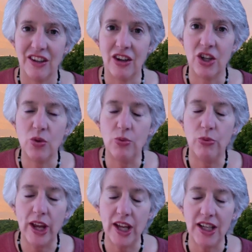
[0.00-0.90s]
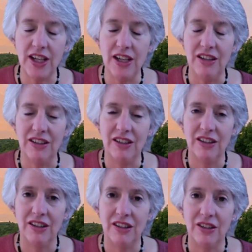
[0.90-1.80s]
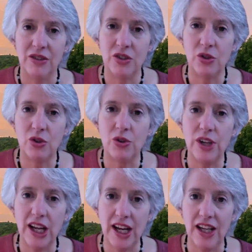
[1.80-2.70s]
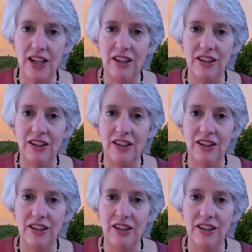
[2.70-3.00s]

Are you ready to create